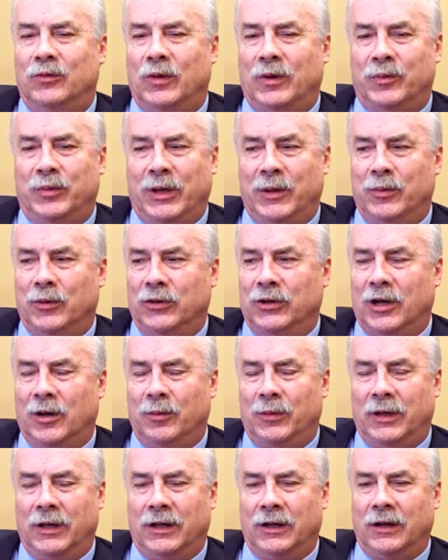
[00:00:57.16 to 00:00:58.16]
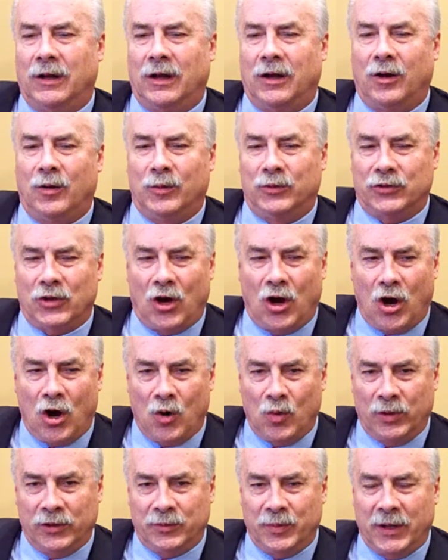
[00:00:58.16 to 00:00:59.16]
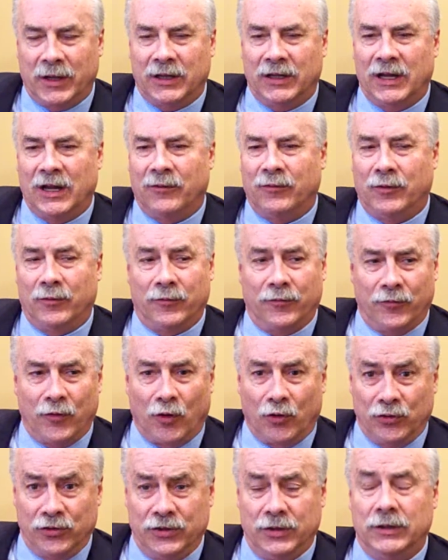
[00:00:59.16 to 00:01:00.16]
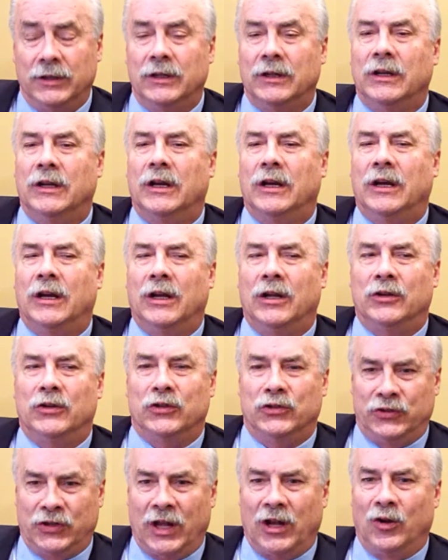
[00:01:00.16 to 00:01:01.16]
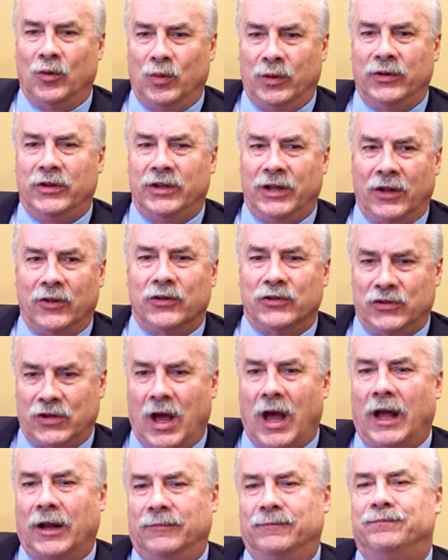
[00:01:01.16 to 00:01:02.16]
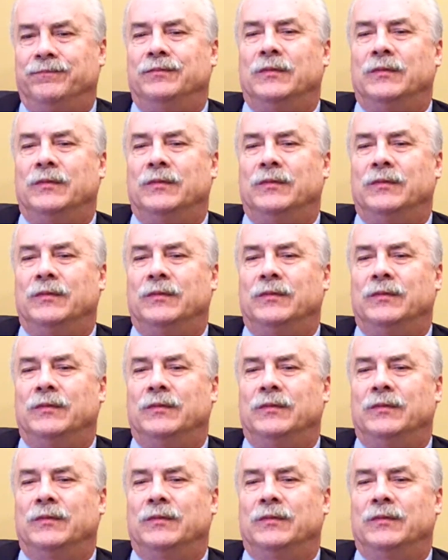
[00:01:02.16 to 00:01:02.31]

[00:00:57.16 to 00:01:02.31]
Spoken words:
When people come in, I always make an effort first to settle with the other side.